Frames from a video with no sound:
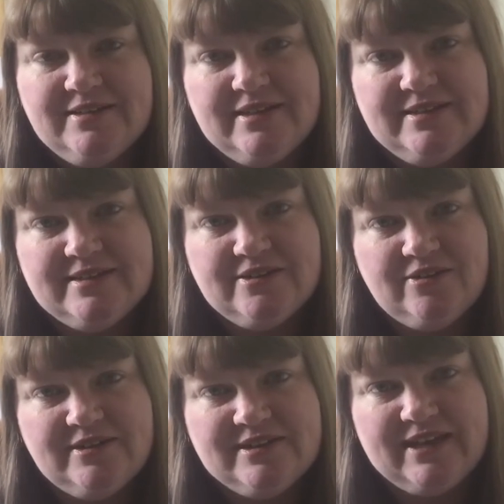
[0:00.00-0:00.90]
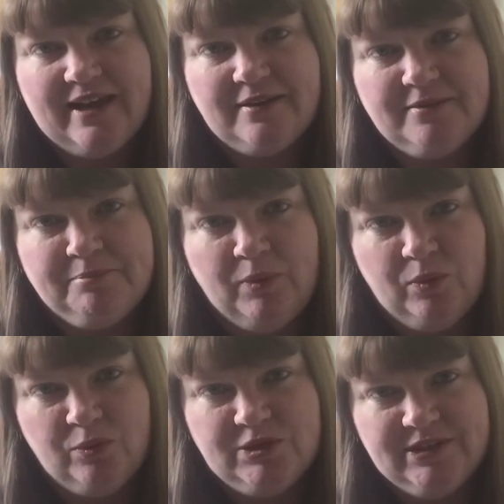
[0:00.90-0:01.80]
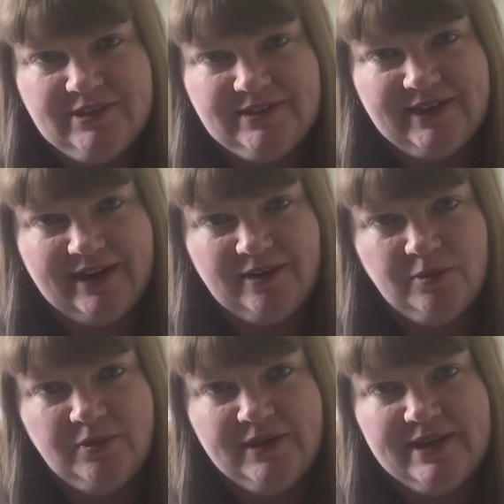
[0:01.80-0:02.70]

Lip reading: is starting to get bored now.